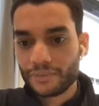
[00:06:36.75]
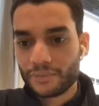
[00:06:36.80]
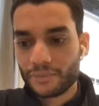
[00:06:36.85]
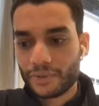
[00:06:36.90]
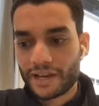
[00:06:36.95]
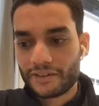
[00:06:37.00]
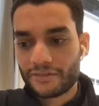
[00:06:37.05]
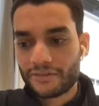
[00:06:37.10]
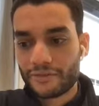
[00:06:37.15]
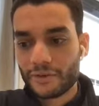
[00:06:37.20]
We
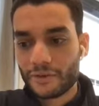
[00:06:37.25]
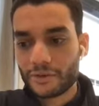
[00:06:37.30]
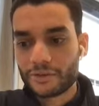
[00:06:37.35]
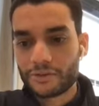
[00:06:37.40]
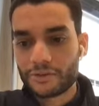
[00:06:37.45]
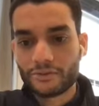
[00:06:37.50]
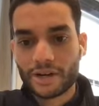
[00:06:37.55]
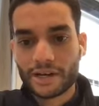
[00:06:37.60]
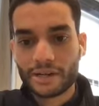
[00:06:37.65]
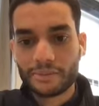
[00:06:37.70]
have
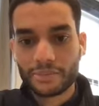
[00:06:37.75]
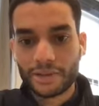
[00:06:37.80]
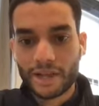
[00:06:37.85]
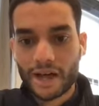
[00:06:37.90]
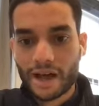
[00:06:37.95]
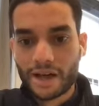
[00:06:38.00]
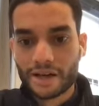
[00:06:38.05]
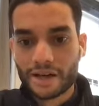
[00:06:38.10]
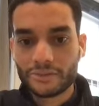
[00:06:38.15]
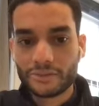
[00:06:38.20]
folks write
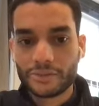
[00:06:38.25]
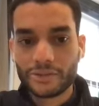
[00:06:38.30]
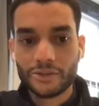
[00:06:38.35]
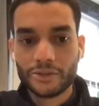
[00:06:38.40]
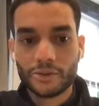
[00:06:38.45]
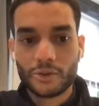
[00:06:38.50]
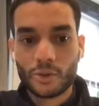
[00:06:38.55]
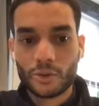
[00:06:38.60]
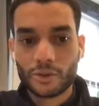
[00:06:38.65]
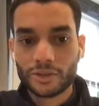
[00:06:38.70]
blogs, we
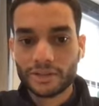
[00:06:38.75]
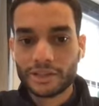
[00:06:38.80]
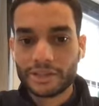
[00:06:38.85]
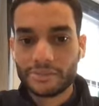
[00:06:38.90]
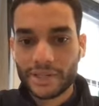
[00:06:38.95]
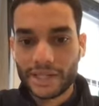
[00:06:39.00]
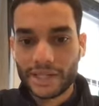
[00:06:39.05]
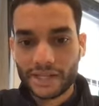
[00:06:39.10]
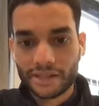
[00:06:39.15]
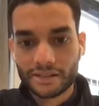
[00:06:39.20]
do quarterly
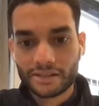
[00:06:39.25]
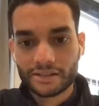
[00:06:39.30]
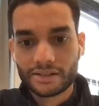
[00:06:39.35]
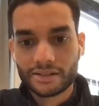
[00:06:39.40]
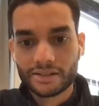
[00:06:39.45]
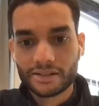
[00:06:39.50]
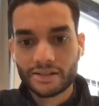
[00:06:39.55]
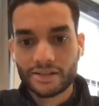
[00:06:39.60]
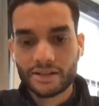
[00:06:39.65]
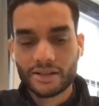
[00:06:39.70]
meetings